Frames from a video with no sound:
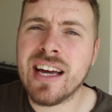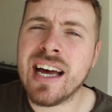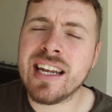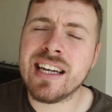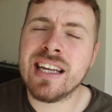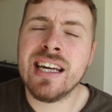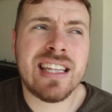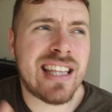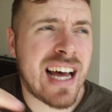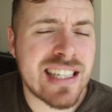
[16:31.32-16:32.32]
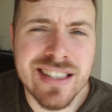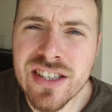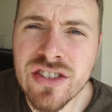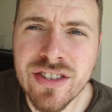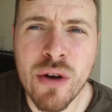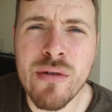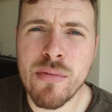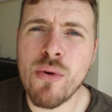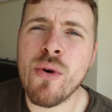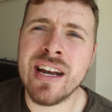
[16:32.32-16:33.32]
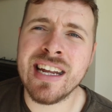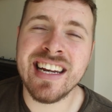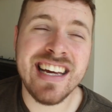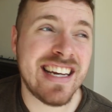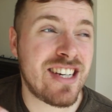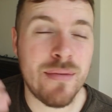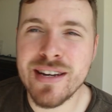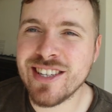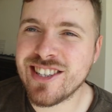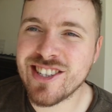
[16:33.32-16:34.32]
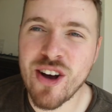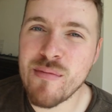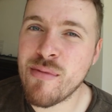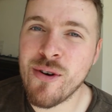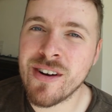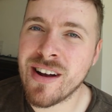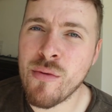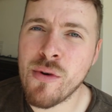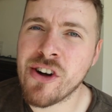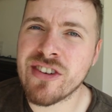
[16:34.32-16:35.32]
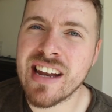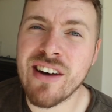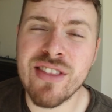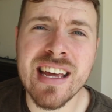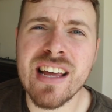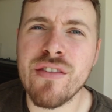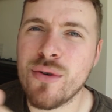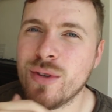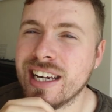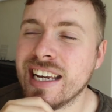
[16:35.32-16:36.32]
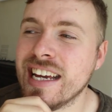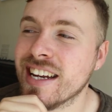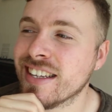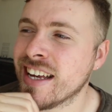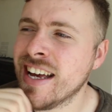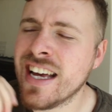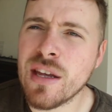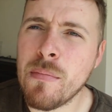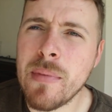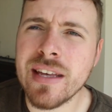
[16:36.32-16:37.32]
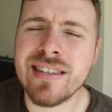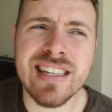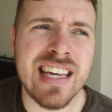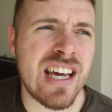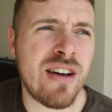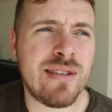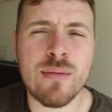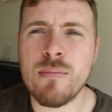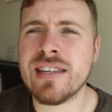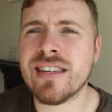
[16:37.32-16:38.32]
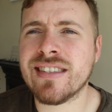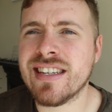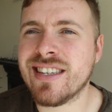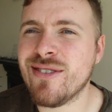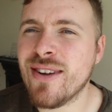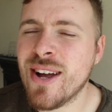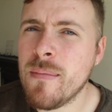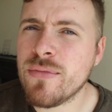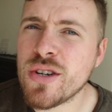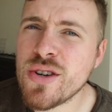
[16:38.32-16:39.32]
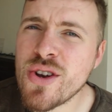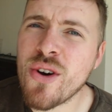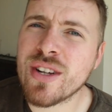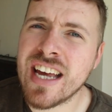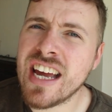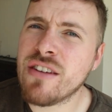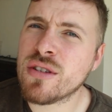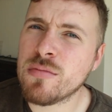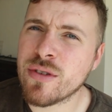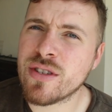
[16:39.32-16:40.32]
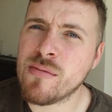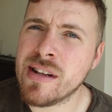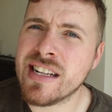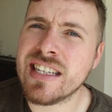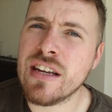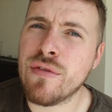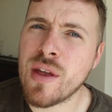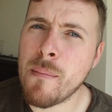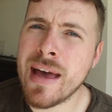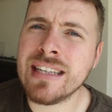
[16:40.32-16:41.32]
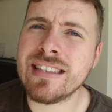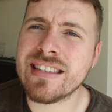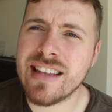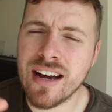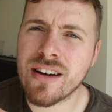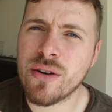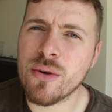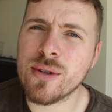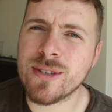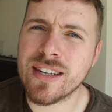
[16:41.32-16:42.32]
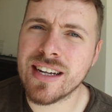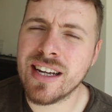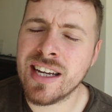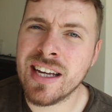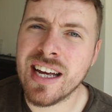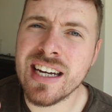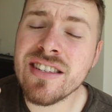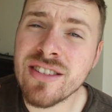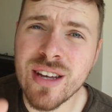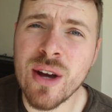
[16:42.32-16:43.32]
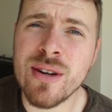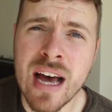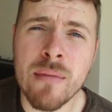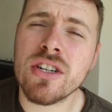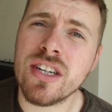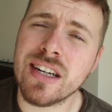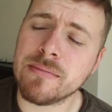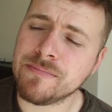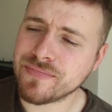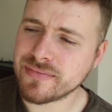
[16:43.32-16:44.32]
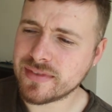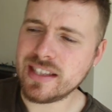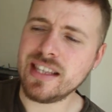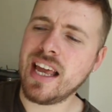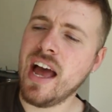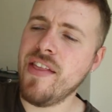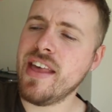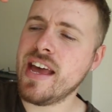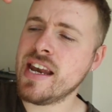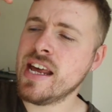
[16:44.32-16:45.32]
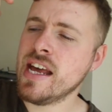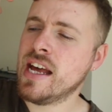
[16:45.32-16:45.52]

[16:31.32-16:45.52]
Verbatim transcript: And that's so important in leadership, and it's so important in our world. Now think of all the leaders, the CEOs of businesses who do not take responsibility for the messes they are causing, and it's so damaging. And then